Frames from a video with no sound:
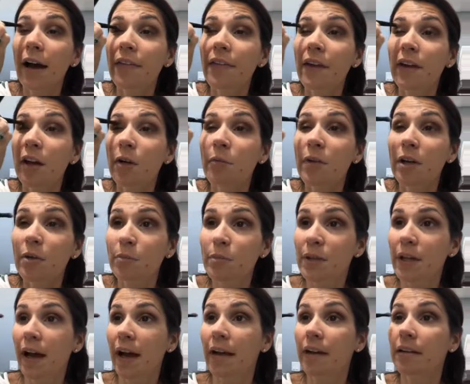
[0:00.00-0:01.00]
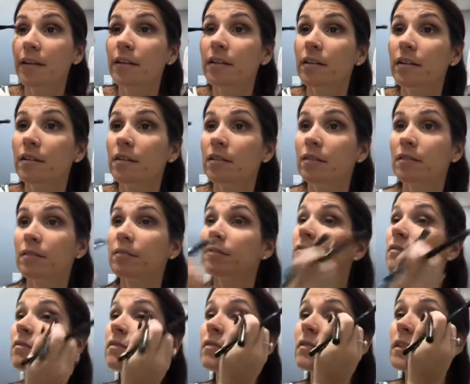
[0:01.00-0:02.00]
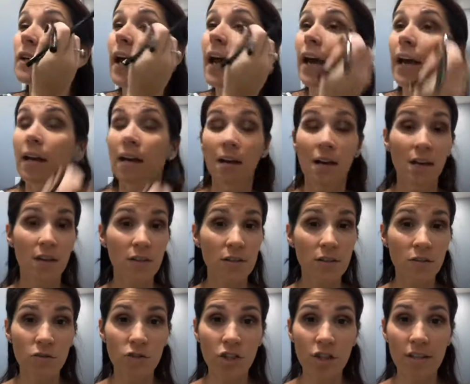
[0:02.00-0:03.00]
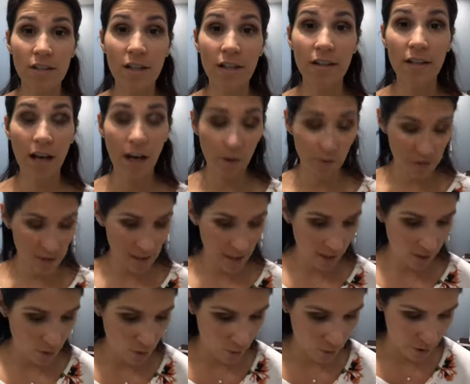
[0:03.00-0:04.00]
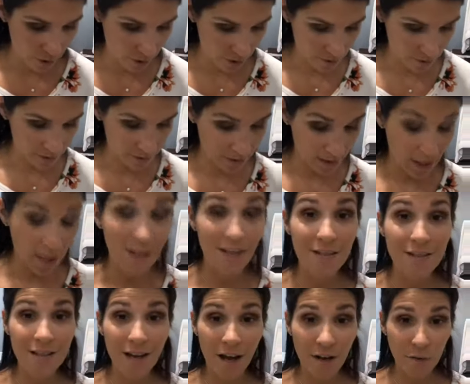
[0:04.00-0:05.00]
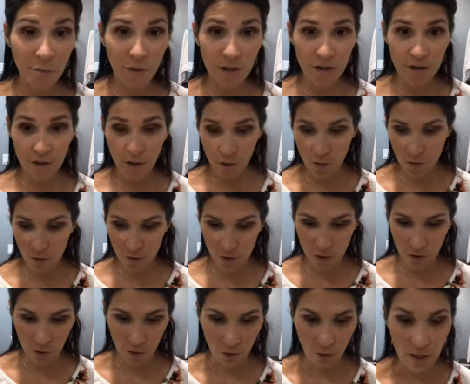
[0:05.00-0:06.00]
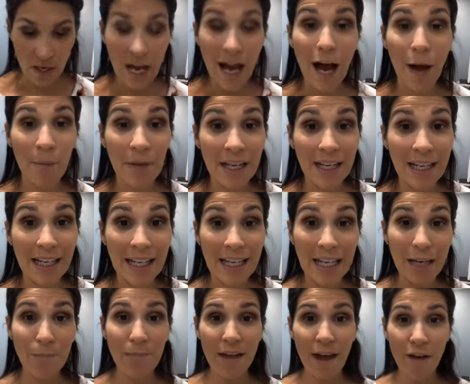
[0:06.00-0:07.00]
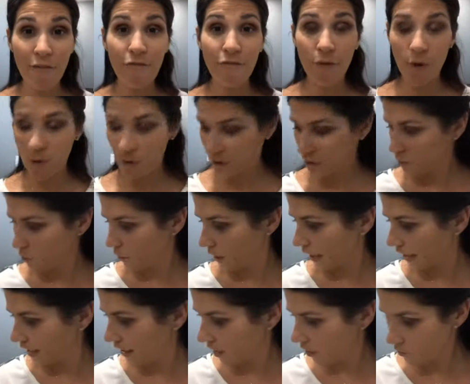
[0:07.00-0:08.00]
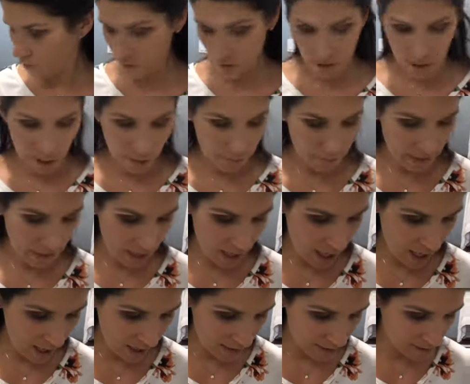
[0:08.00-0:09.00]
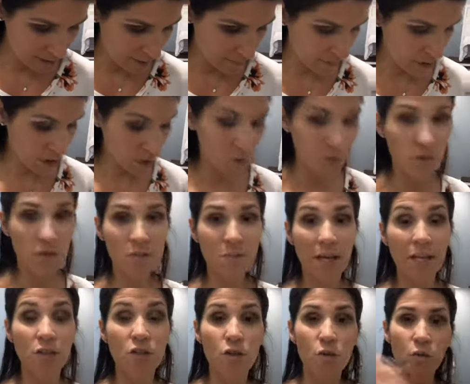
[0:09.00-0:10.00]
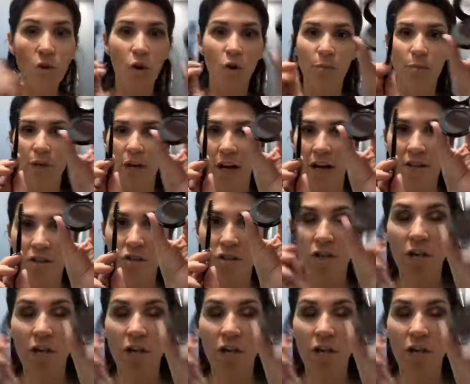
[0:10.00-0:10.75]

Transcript: then I'm gonna blend, okay? So just on the outside corners. Done with those two. I'm gonna keep that faux suede out because I'm gonna use my duo brush,